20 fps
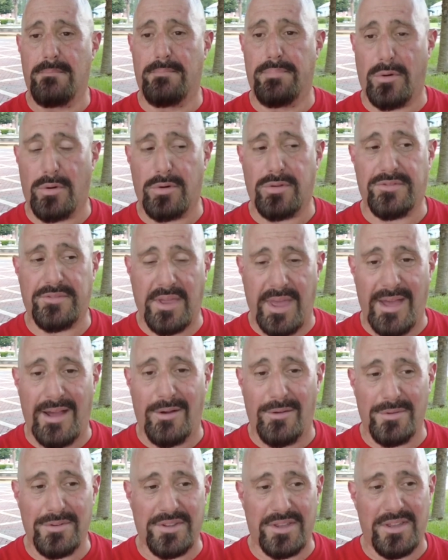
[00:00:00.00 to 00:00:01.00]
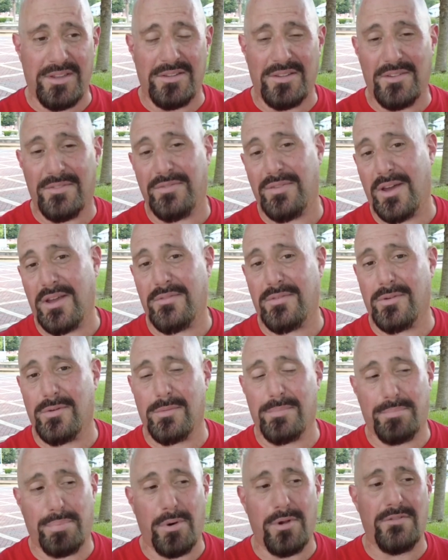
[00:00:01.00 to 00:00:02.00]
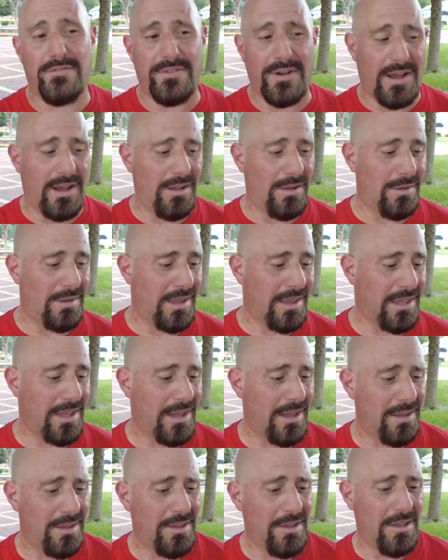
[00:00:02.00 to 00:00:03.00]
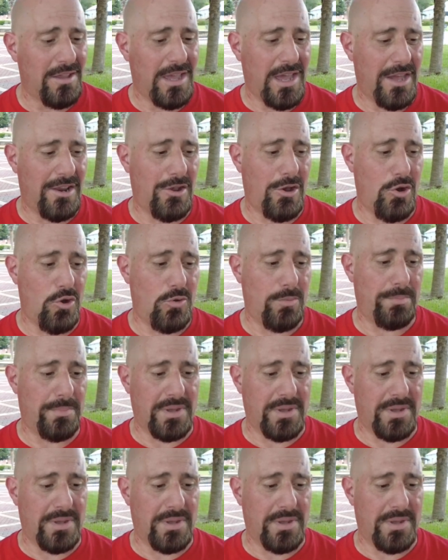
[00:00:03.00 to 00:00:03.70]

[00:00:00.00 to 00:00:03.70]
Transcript: burst out in the flavor profile like I had hoped.